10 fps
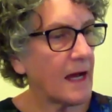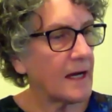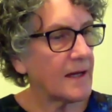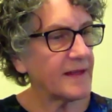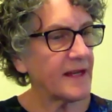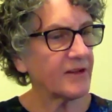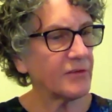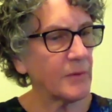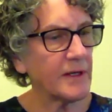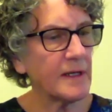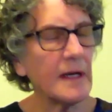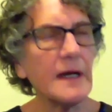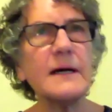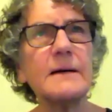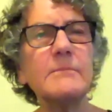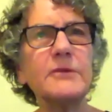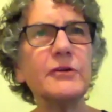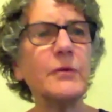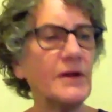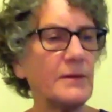The next one,
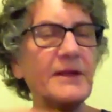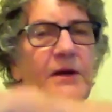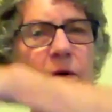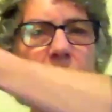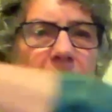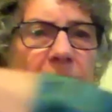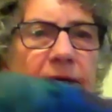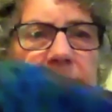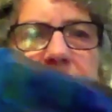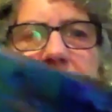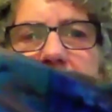you're going to be holding